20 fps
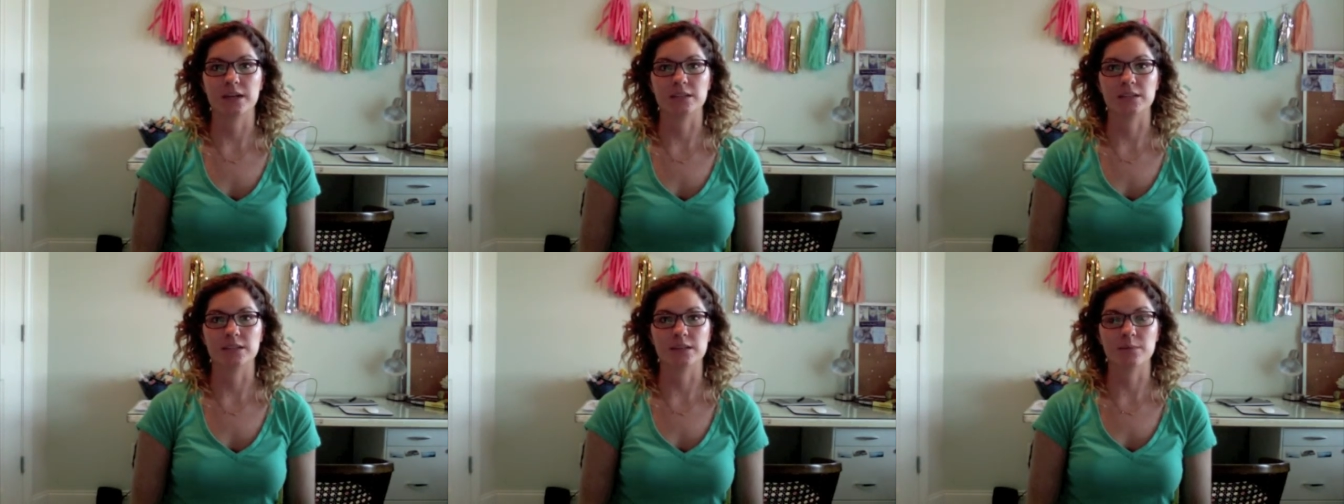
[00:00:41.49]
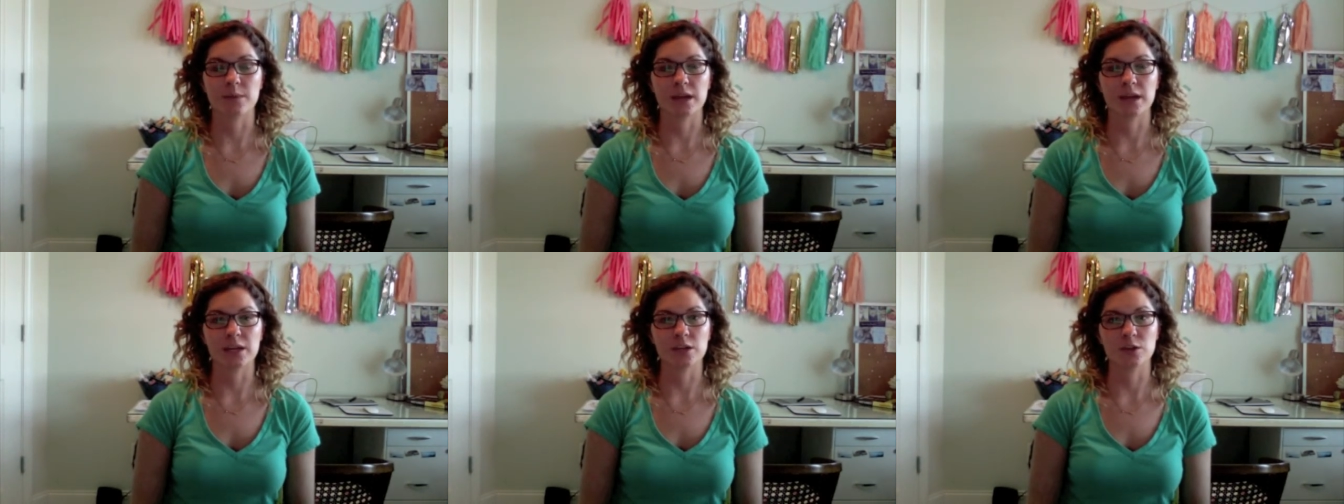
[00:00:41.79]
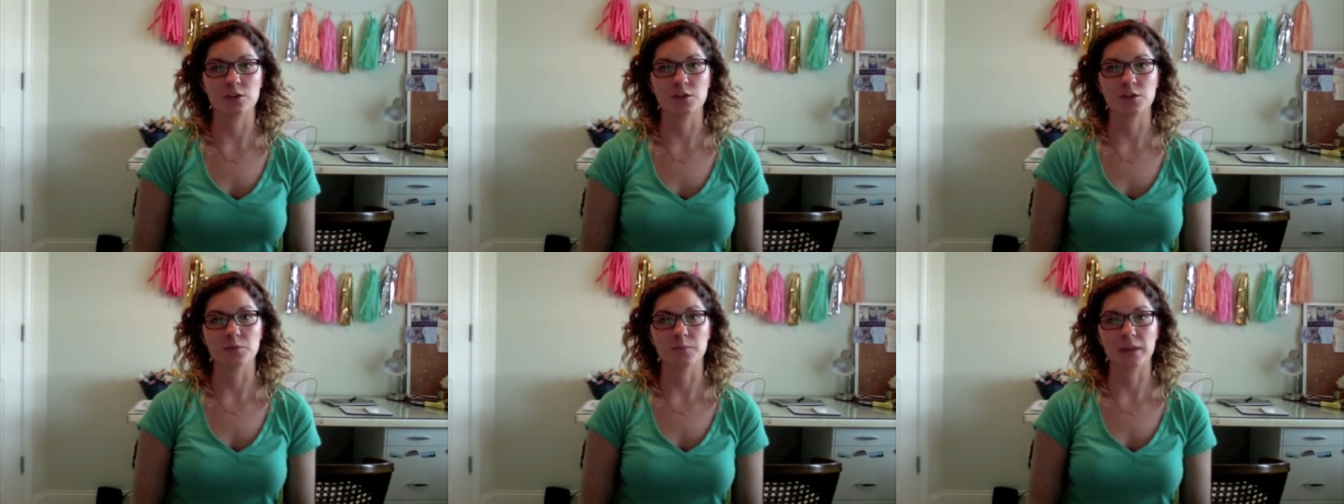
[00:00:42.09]
a
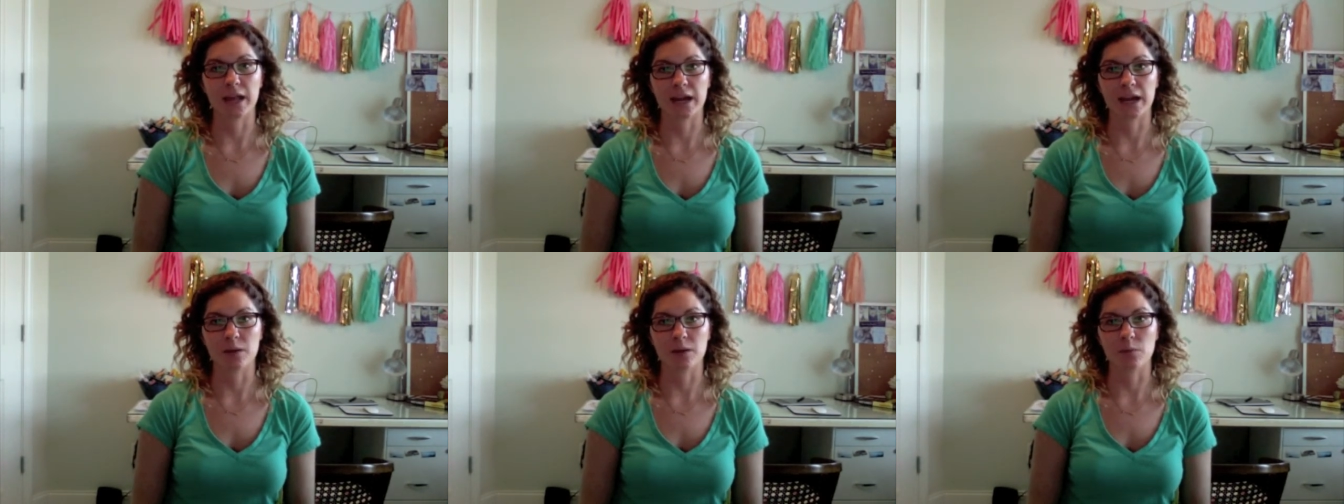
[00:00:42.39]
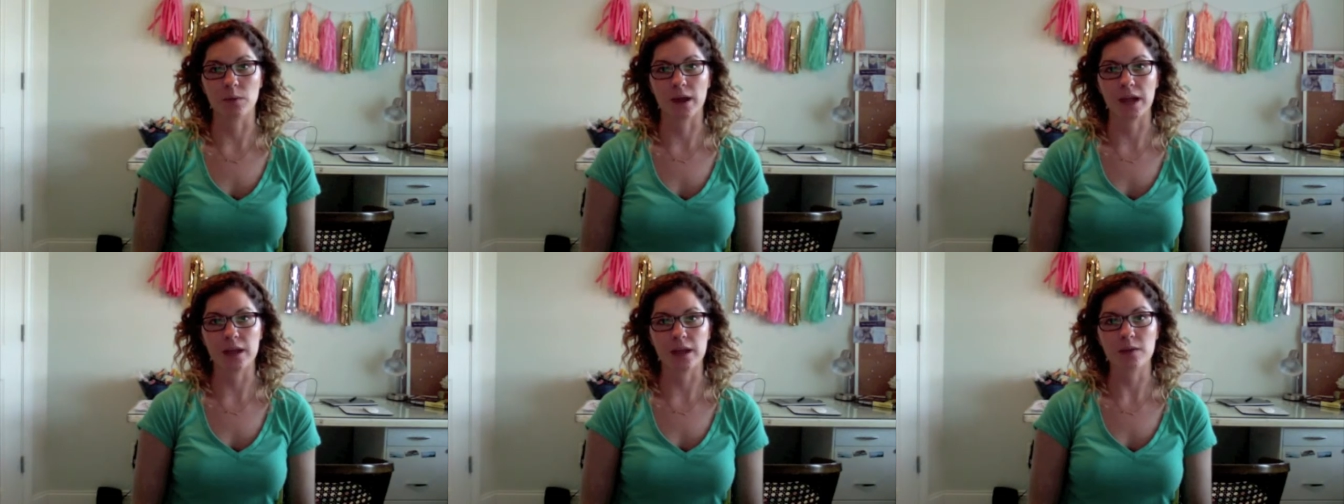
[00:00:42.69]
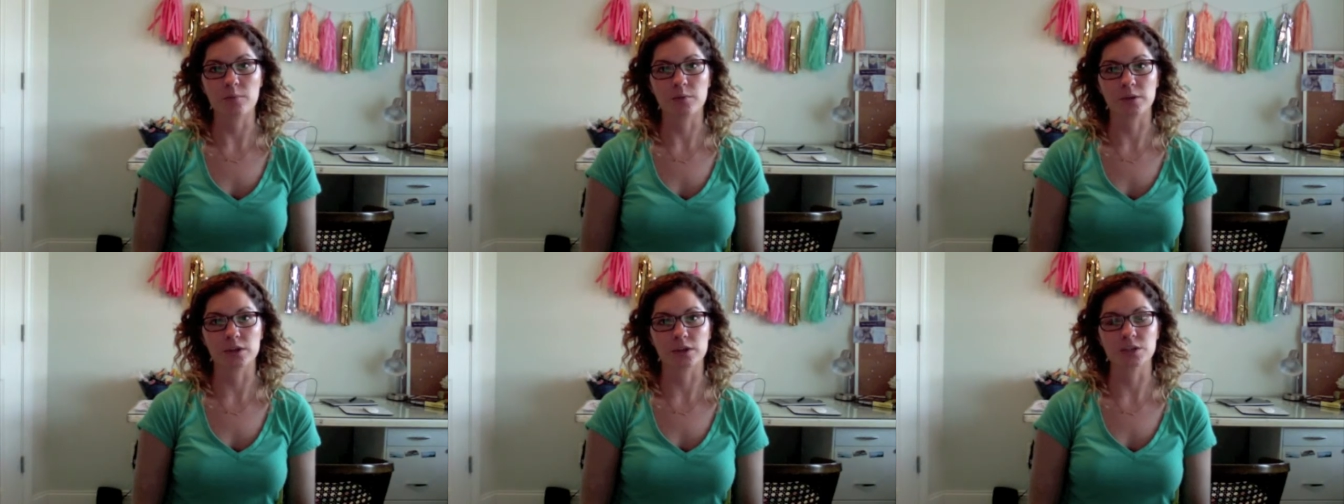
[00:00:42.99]
semi-nude black and
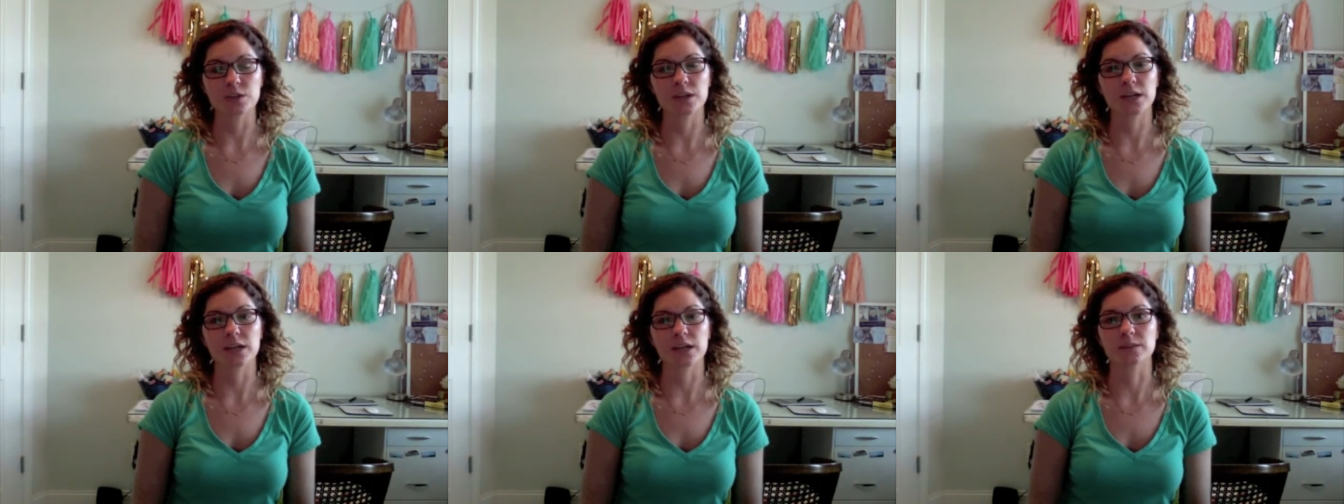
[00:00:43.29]
white portrait